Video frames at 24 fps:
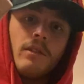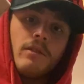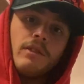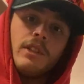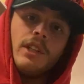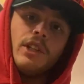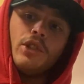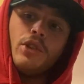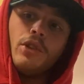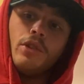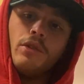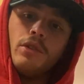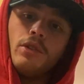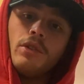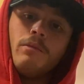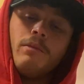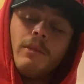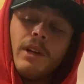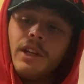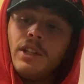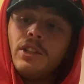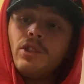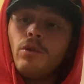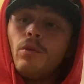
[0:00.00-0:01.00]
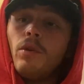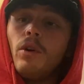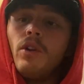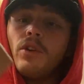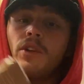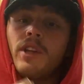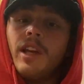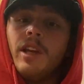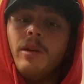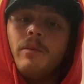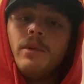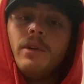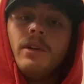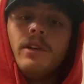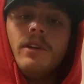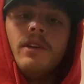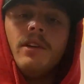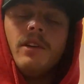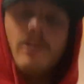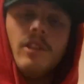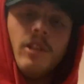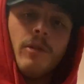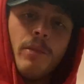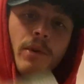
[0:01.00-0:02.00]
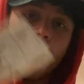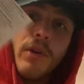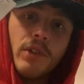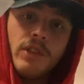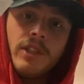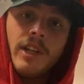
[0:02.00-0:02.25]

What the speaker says: tissues. That is all I'd keep. Puree